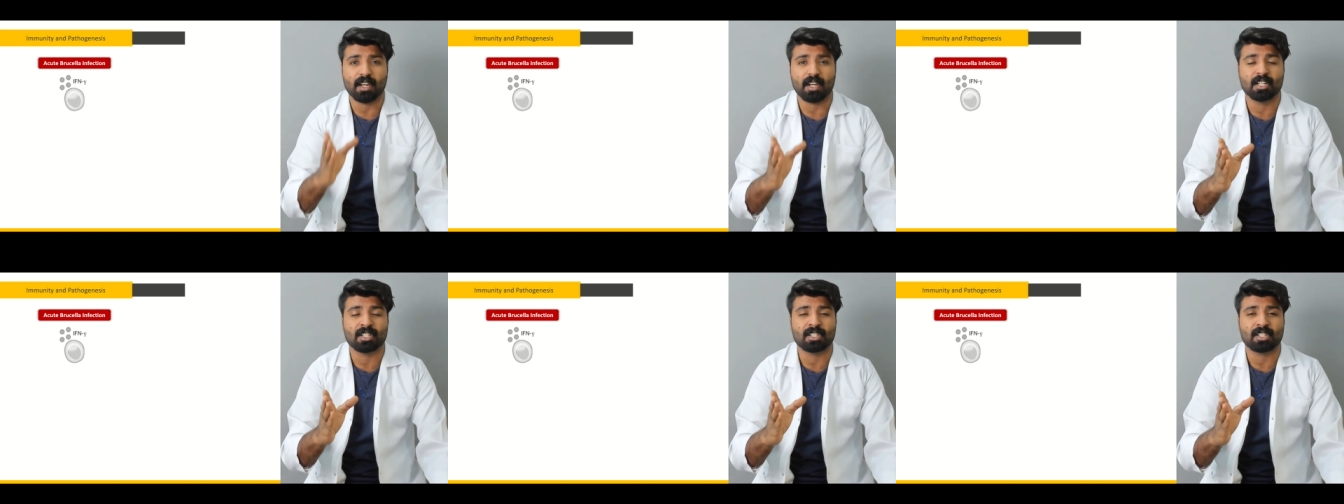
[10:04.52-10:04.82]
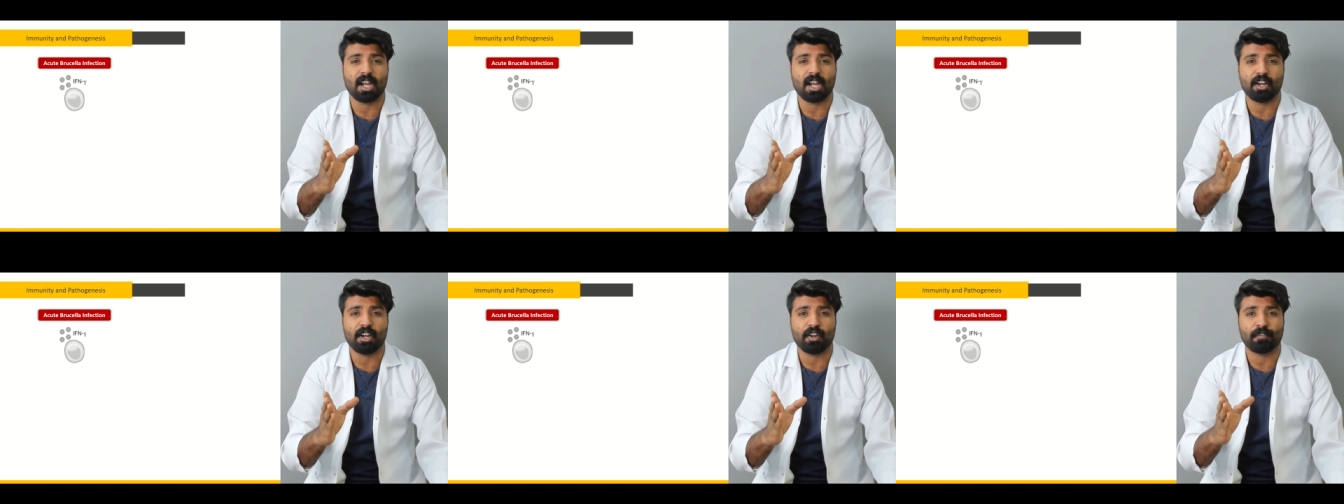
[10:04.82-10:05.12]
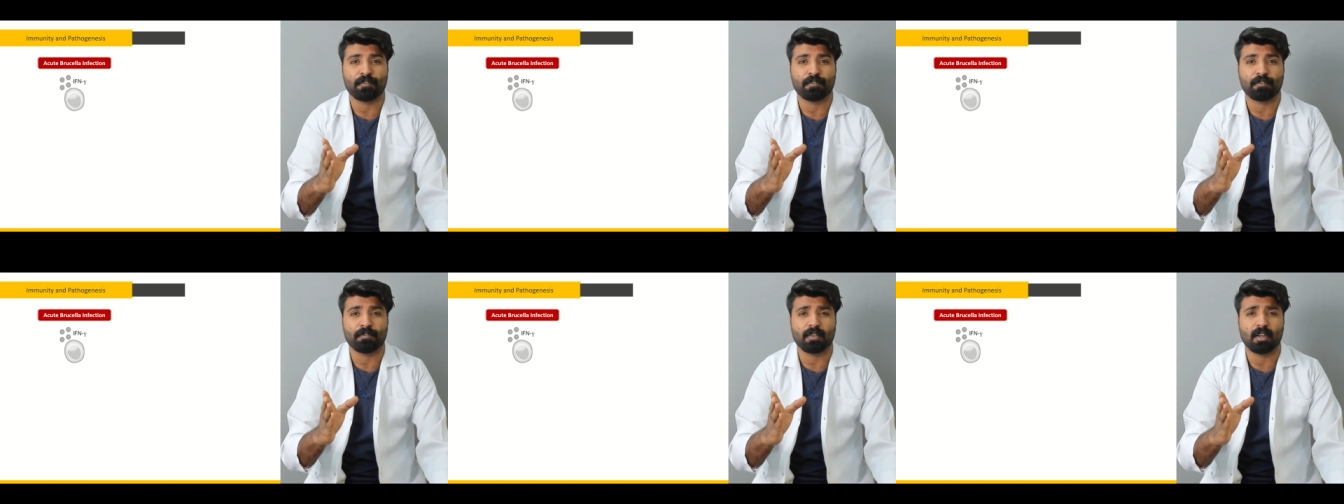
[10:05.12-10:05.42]
inside
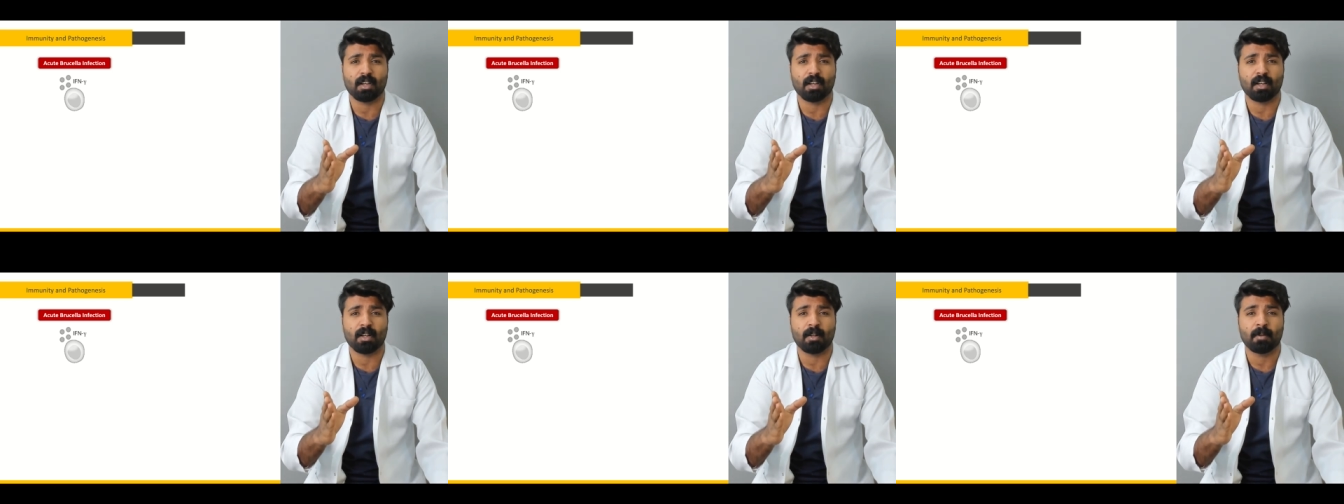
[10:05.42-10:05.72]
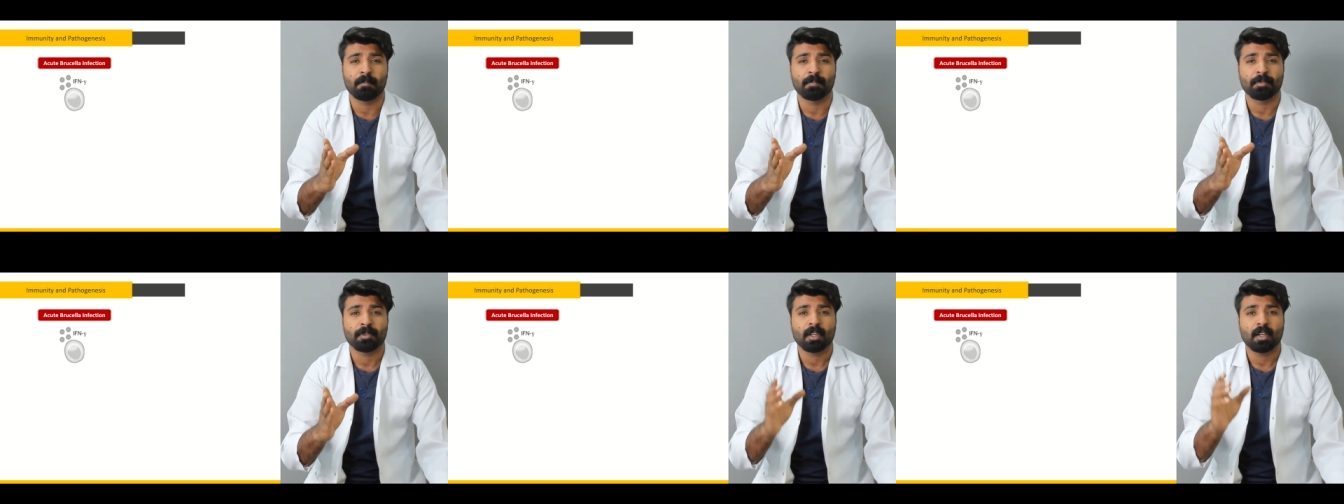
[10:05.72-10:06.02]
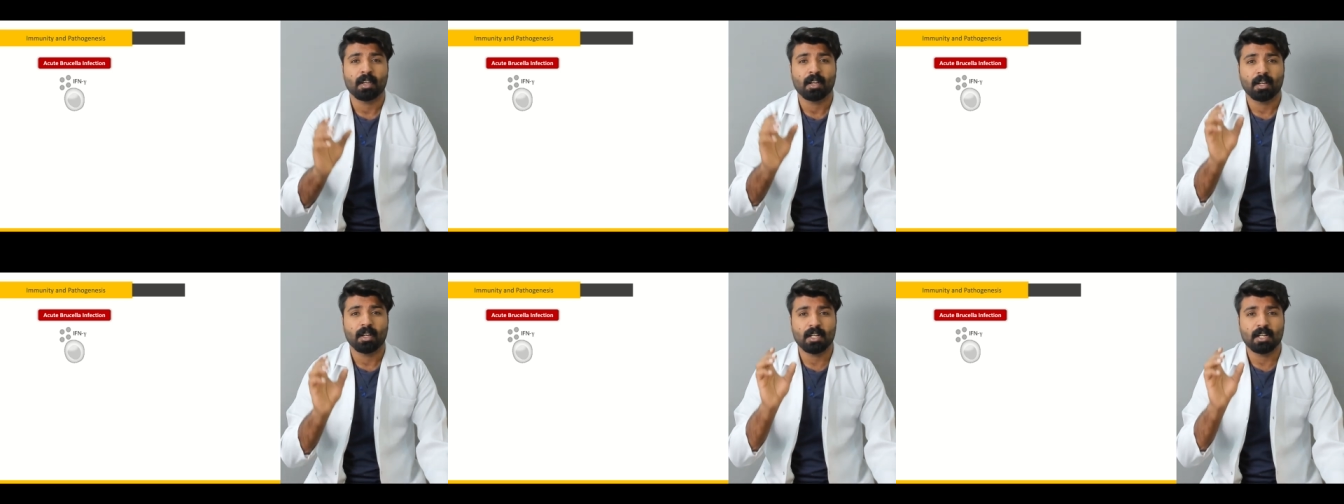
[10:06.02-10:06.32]
of uh,
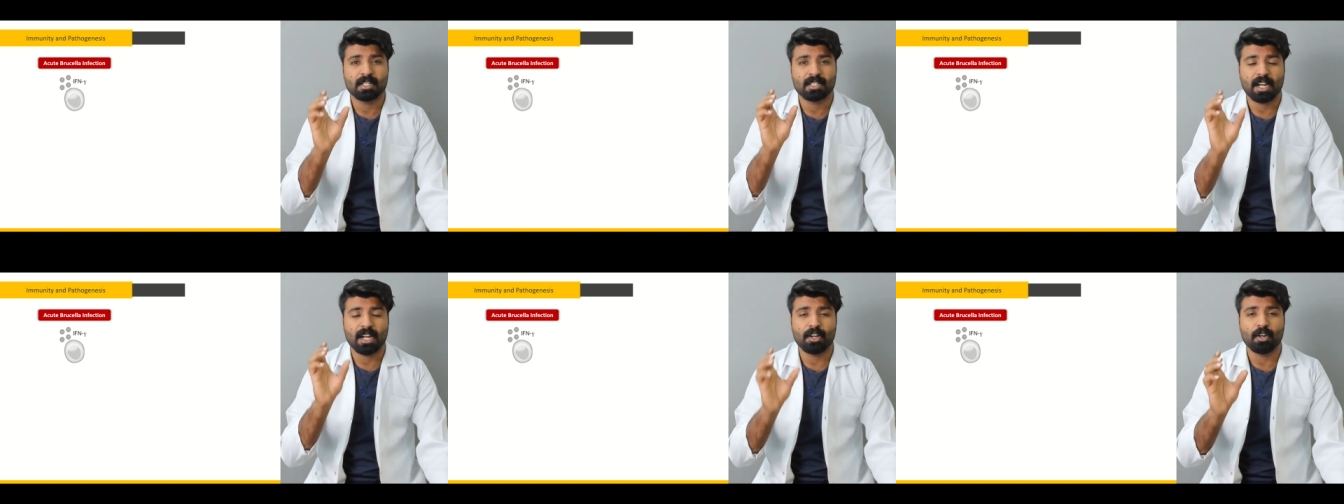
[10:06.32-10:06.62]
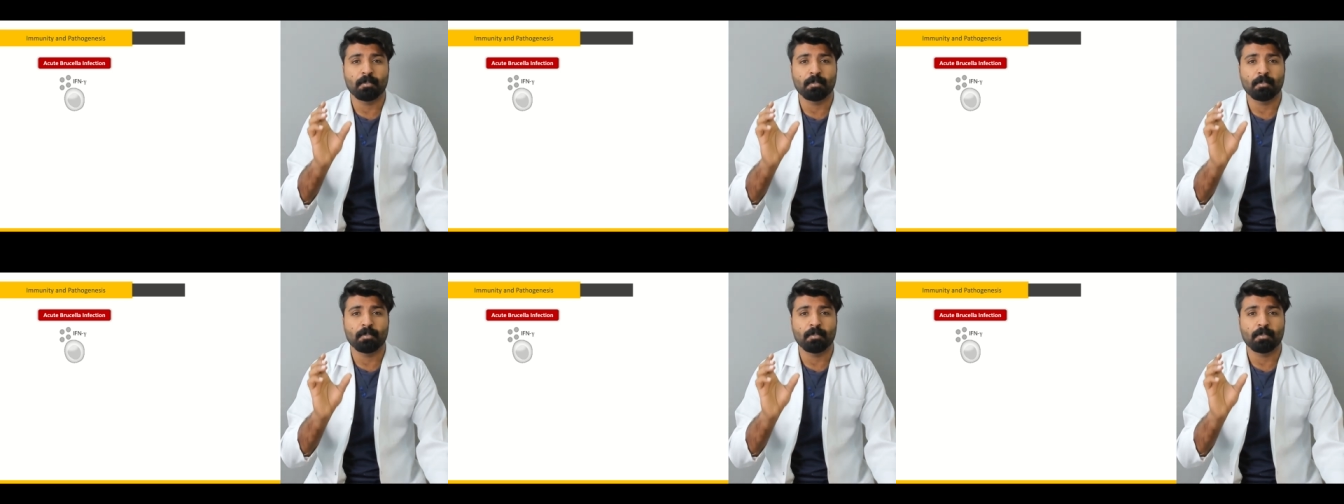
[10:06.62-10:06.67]
inside